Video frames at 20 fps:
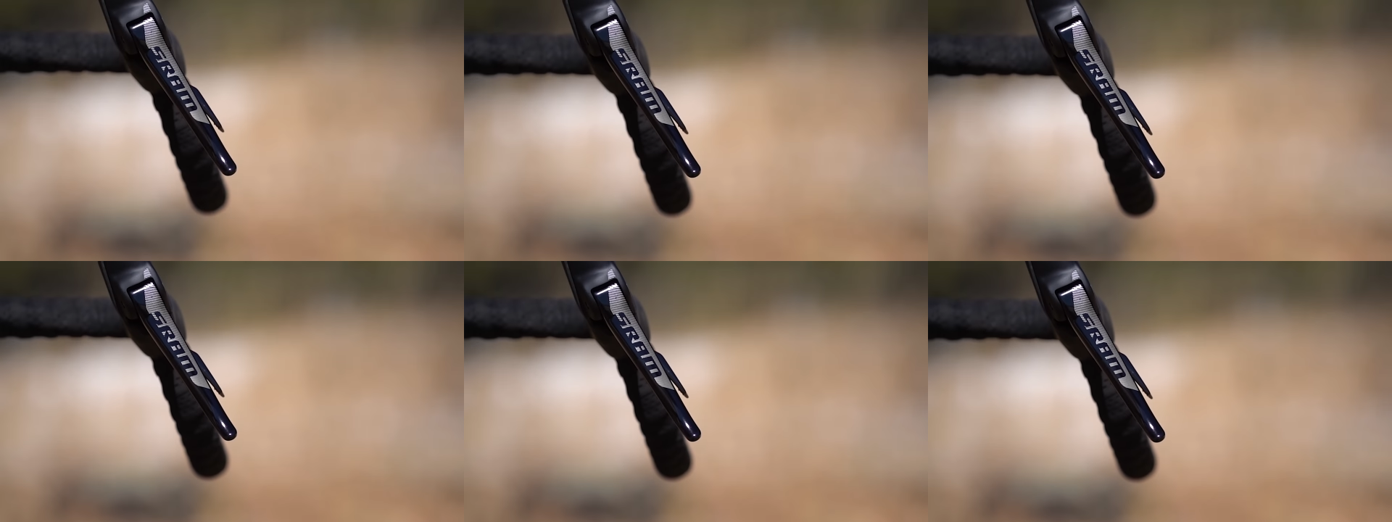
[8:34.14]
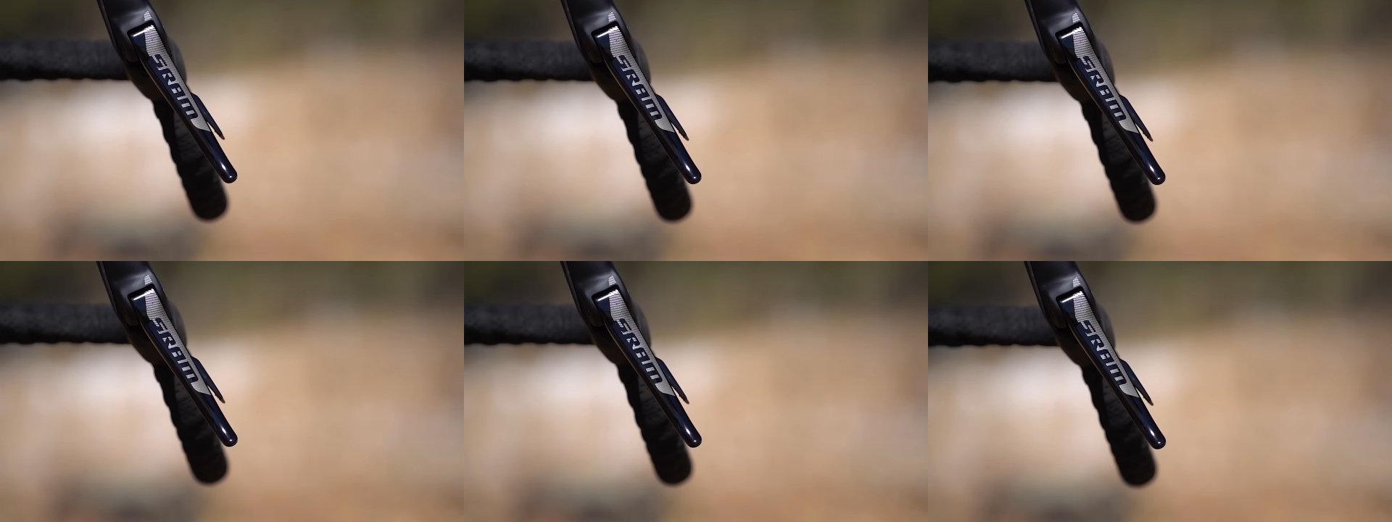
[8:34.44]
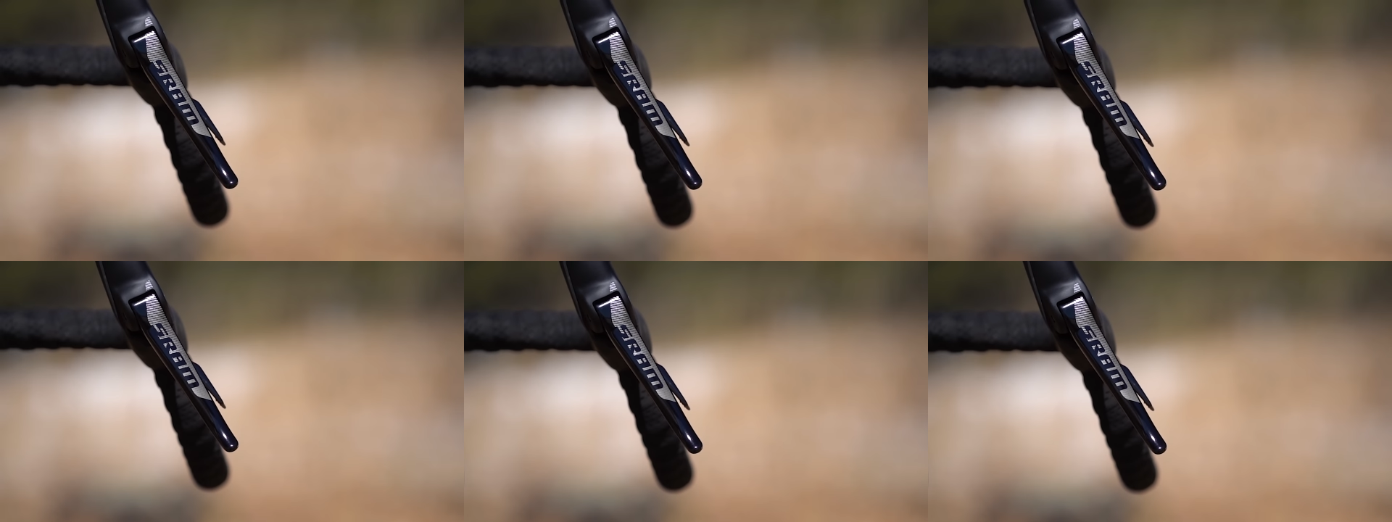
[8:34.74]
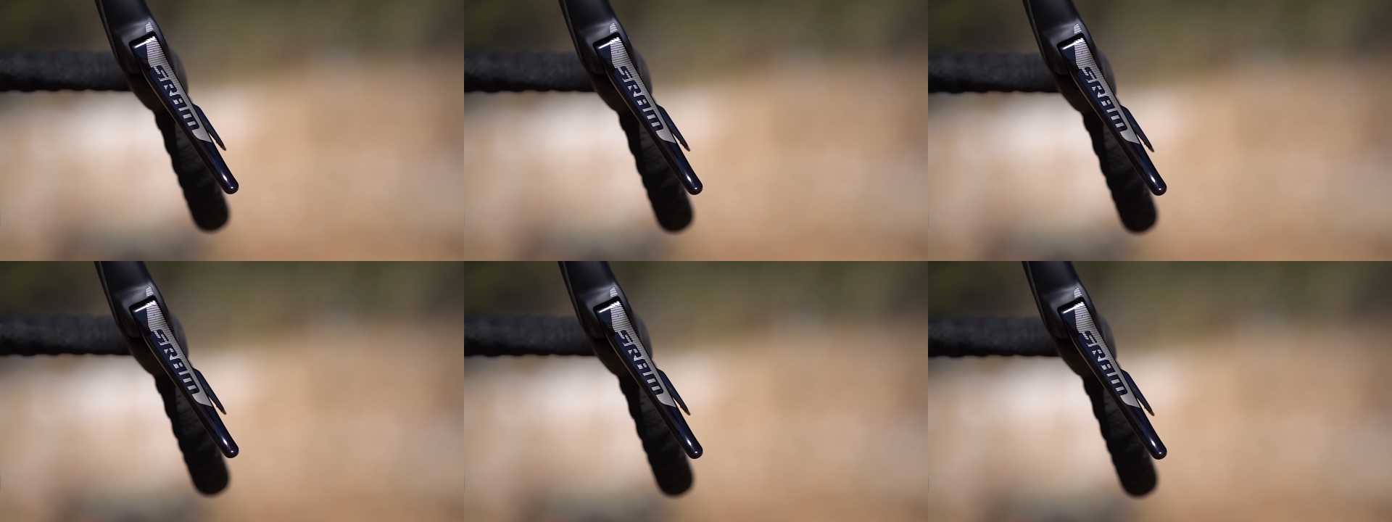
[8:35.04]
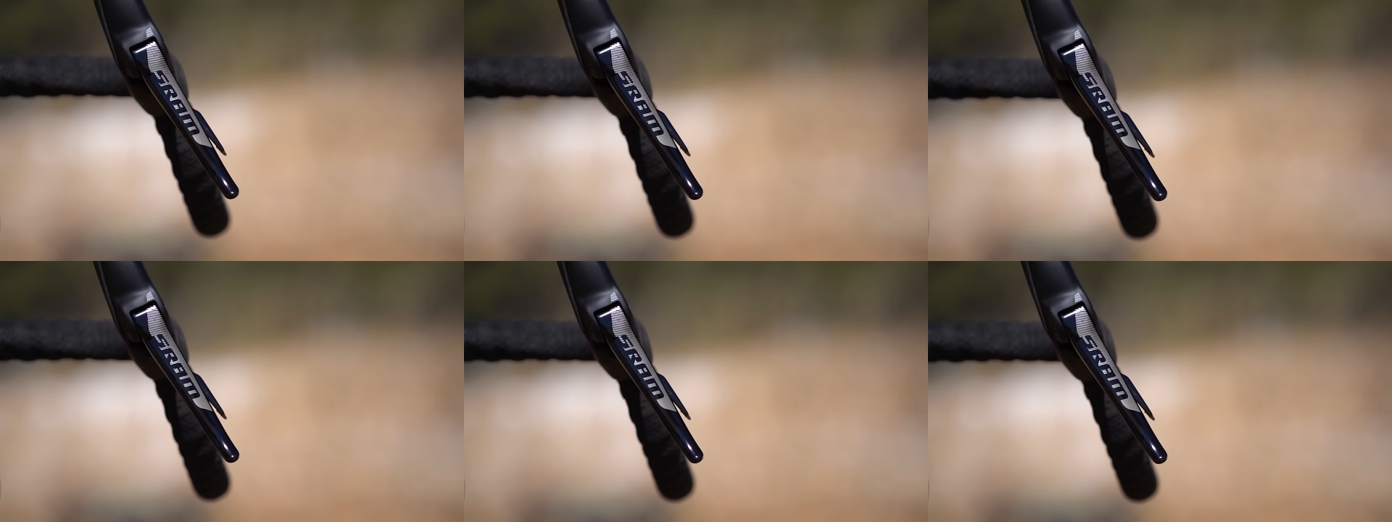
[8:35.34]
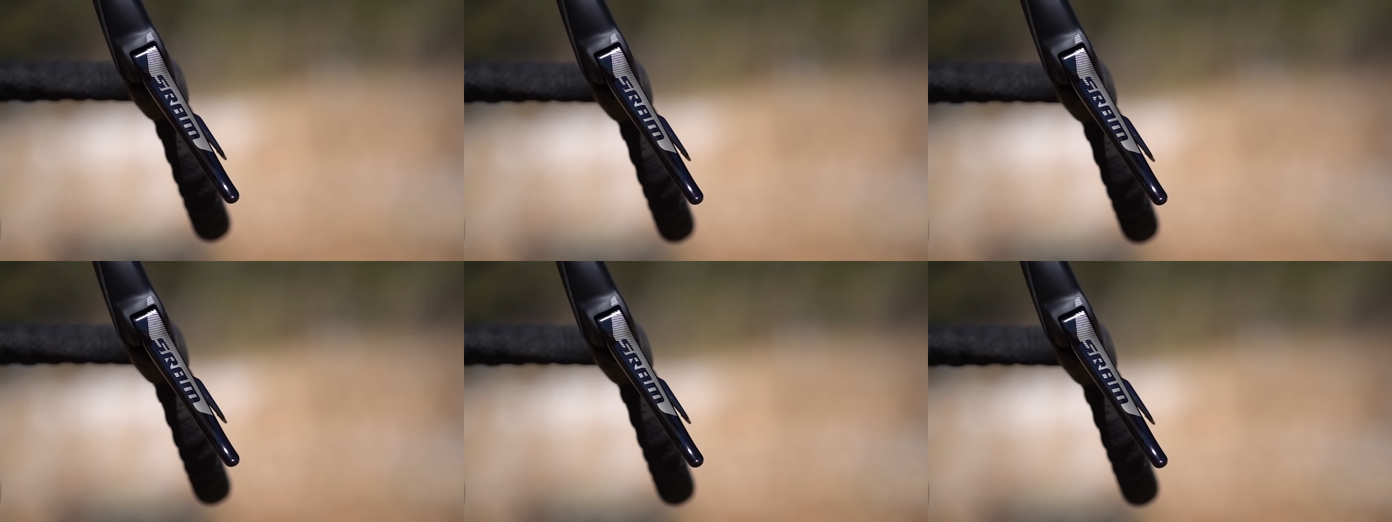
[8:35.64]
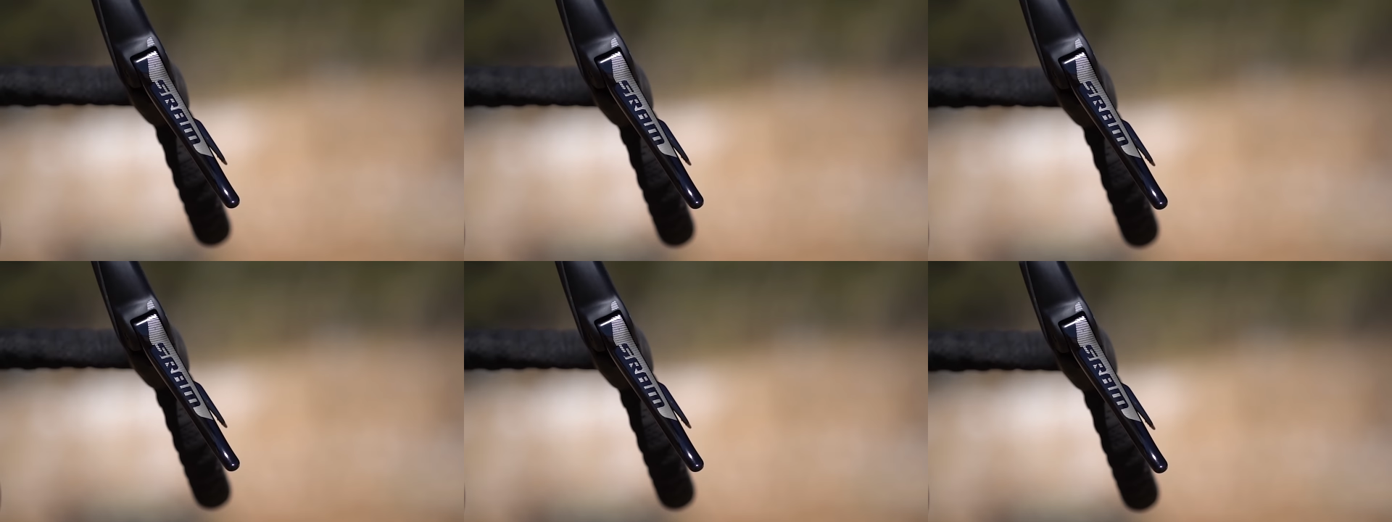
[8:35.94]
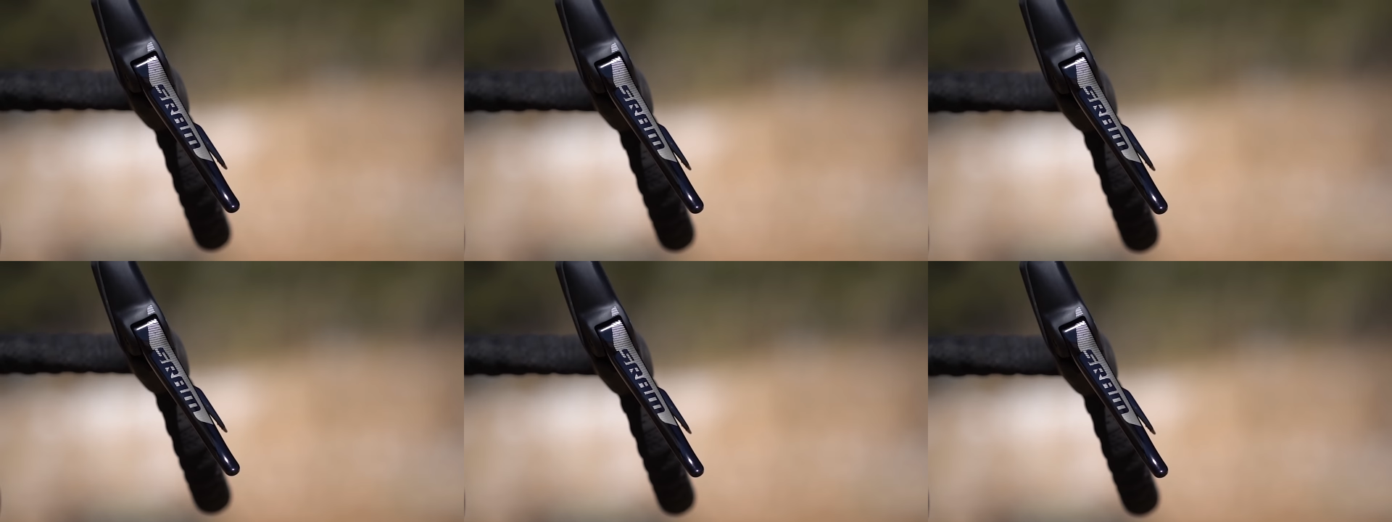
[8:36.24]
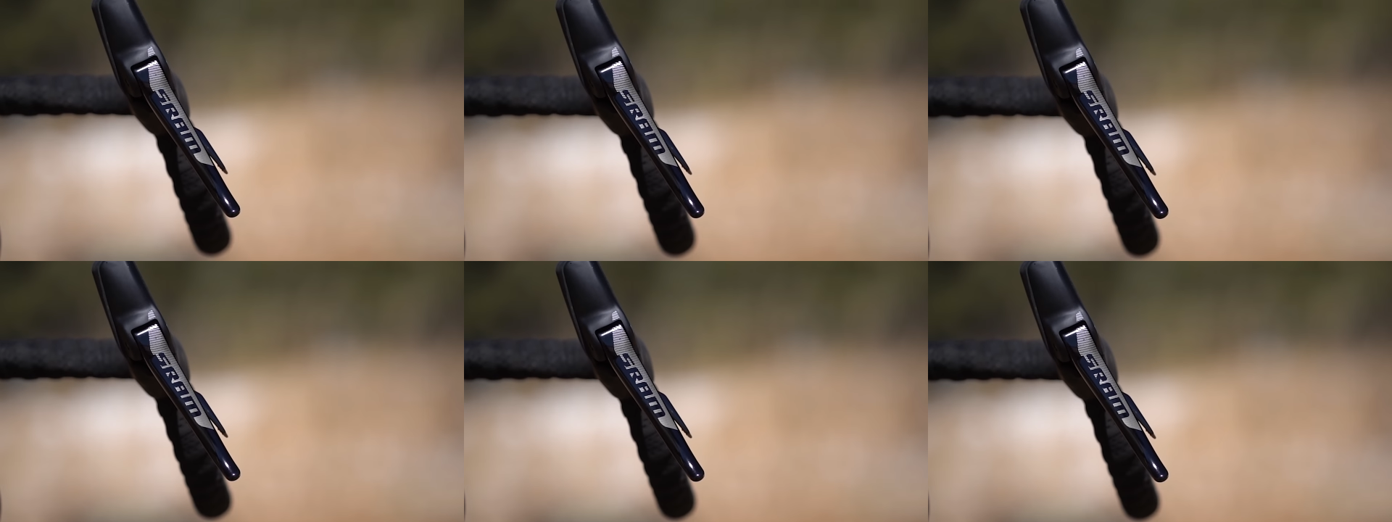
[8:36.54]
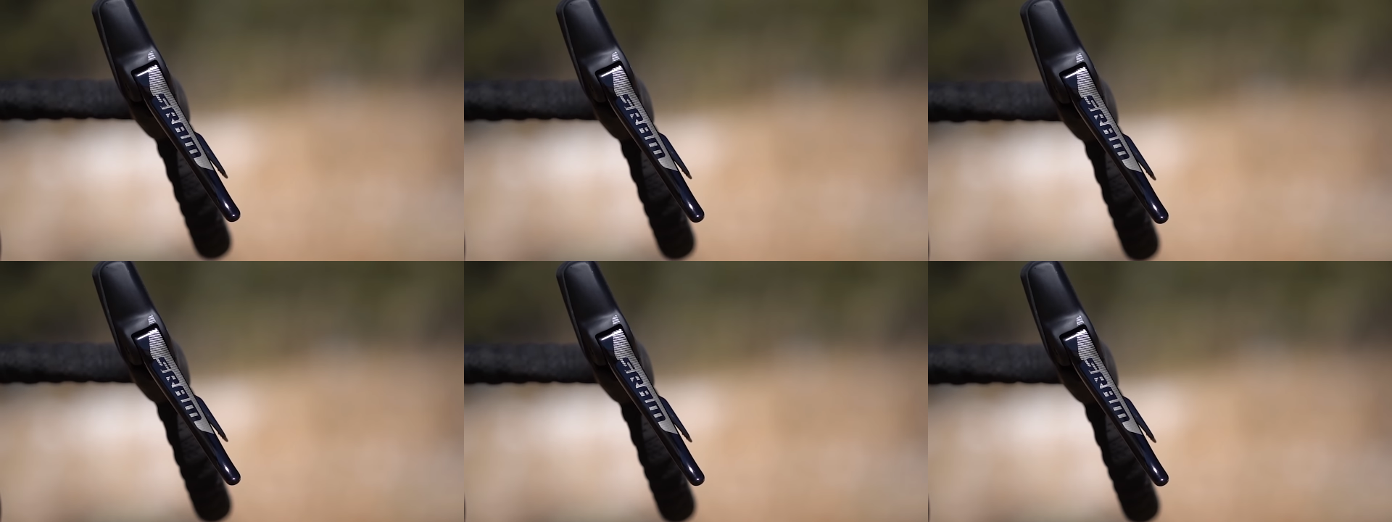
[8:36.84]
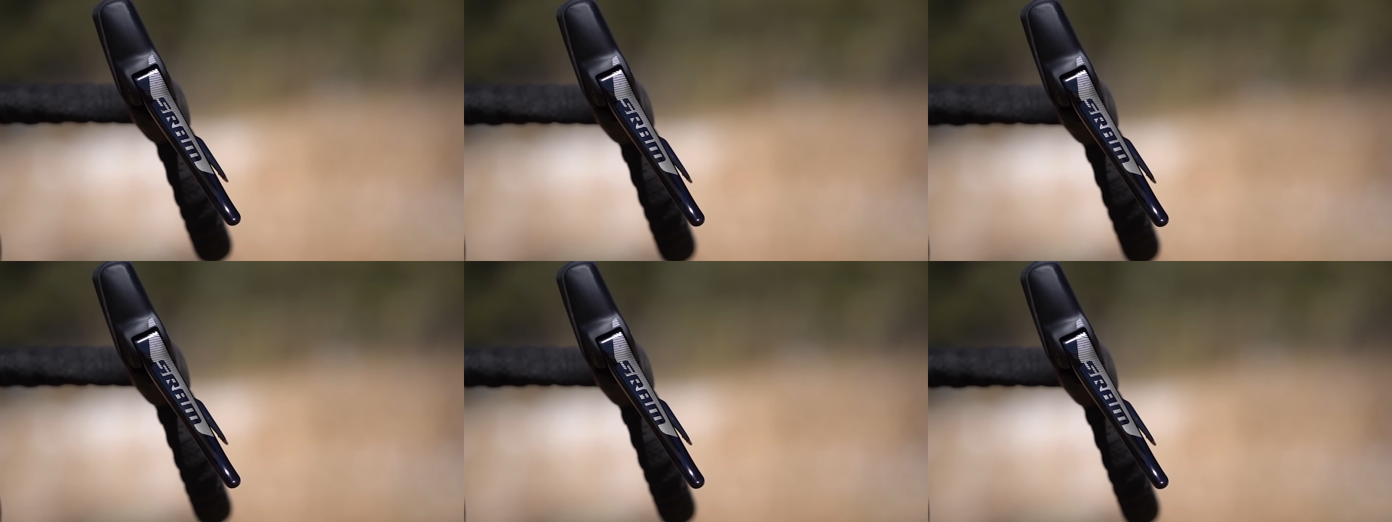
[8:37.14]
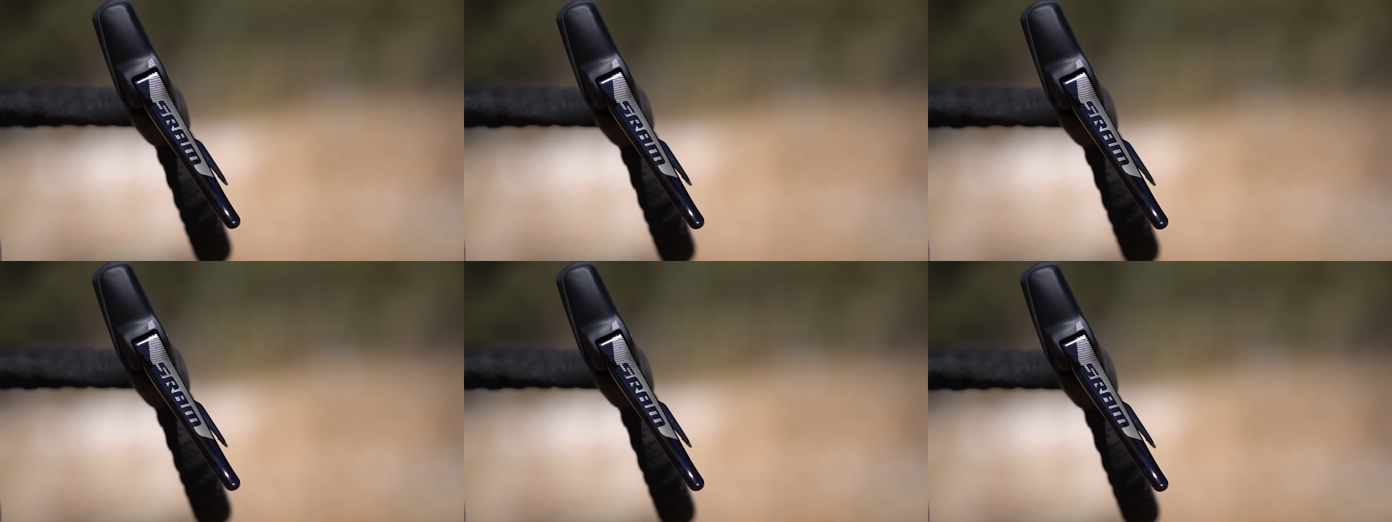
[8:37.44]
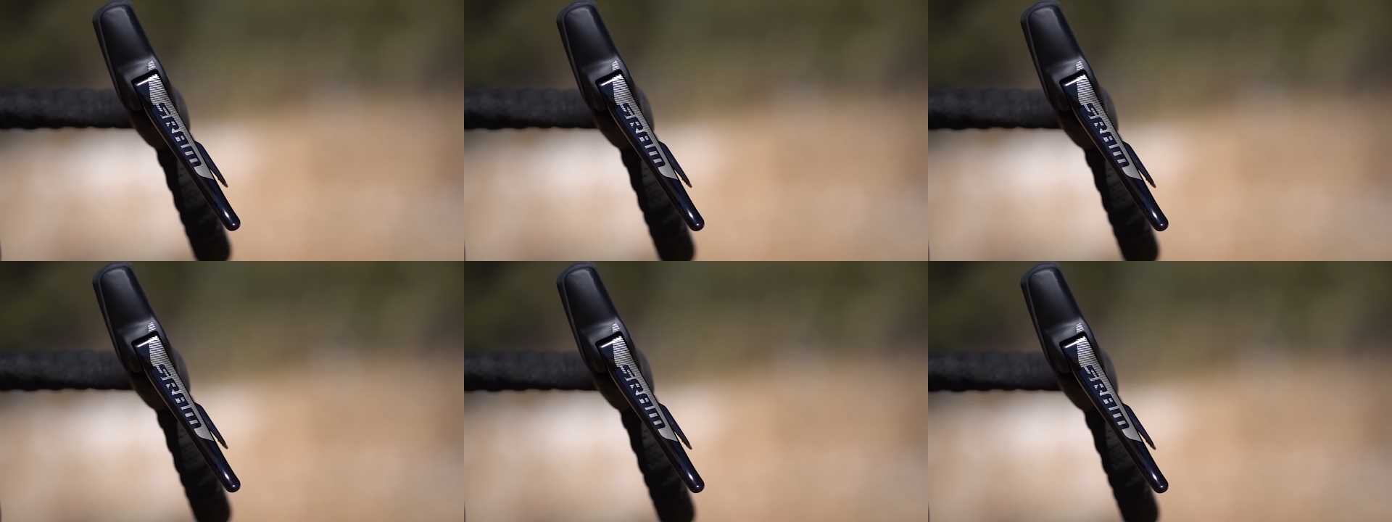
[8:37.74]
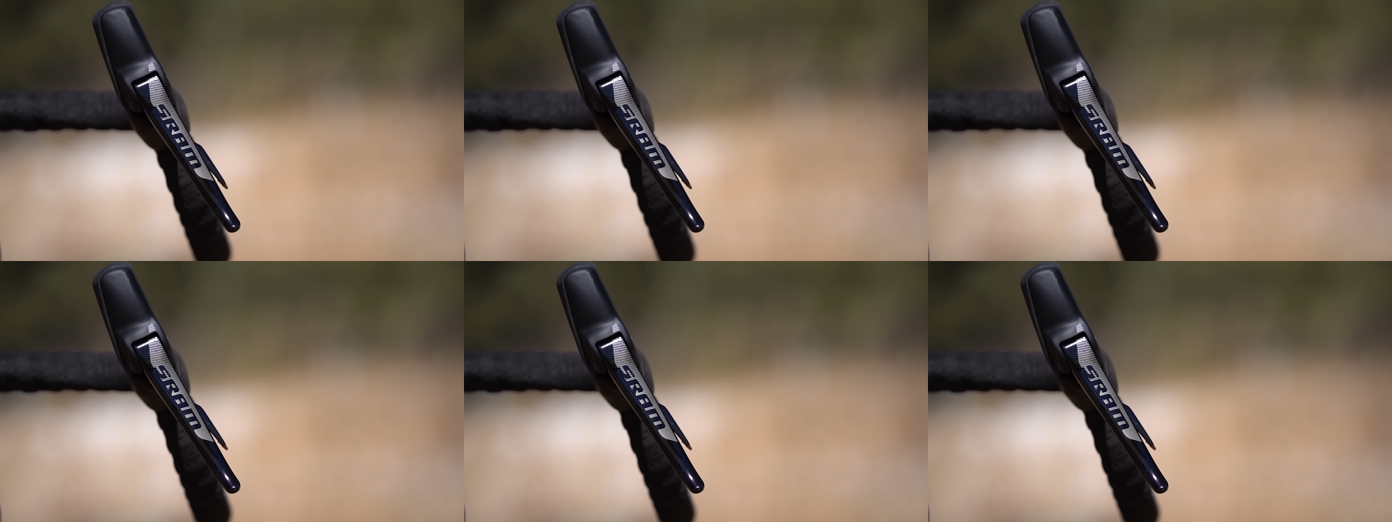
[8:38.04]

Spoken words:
No face is visible, so there are no lips to read.